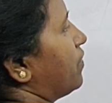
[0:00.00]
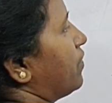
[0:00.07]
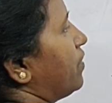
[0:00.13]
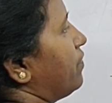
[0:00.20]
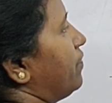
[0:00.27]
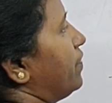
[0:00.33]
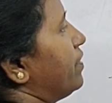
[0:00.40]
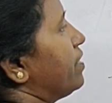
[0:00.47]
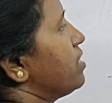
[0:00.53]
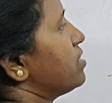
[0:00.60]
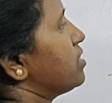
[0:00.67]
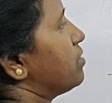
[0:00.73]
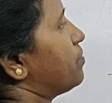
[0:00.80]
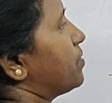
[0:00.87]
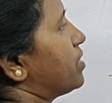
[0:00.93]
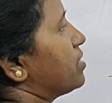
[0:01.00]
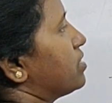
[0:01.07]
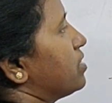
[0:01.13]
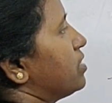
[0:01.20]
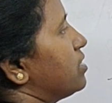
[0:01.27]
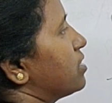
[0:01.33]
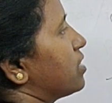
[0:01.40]
If it is in
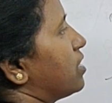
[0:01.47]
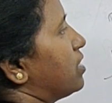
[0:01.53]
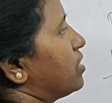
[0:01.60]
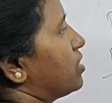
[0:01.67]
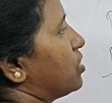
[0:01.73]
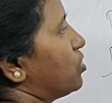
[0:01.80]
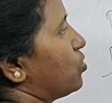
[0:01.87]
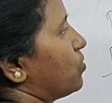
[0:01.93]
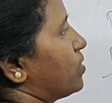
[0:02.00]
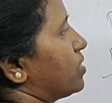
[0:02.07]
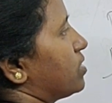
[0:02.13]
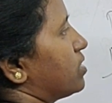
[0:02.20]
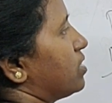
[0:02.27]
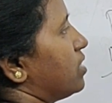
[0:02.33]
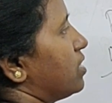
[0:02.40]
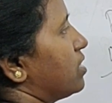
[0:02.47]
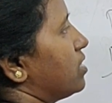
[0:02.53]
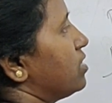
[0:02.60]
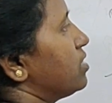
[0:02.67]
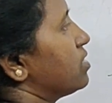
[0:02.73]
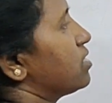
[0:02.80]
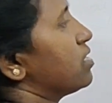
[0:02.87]
present continuous
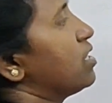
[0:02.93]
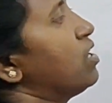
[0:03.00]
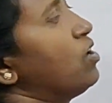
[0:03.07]
tense,